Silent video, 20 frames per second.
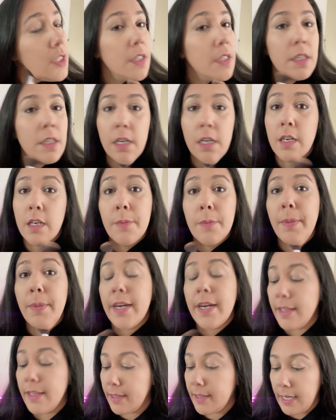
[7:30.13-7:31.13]

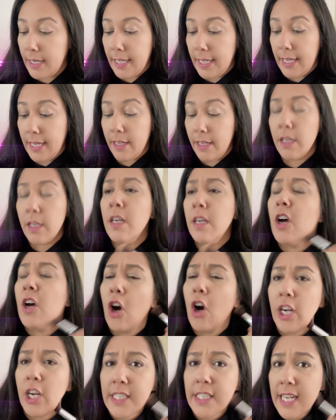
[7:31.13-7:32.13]
Apparently,
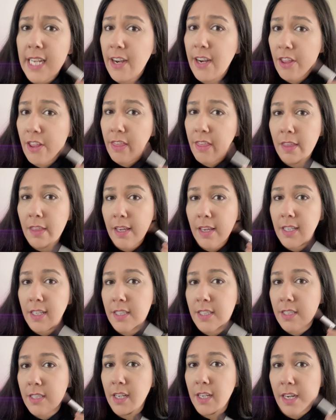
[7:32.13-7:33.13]
honestly, I don't think
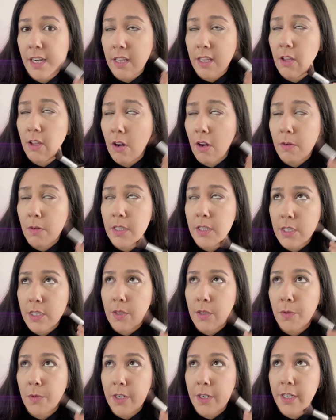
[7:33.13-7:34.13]
it's needed always
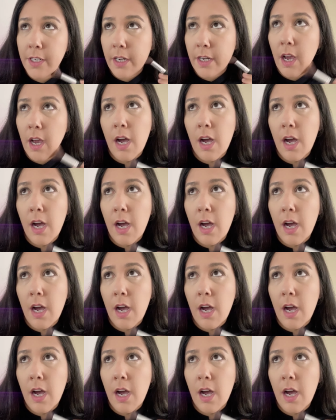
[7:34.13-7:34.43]
to wear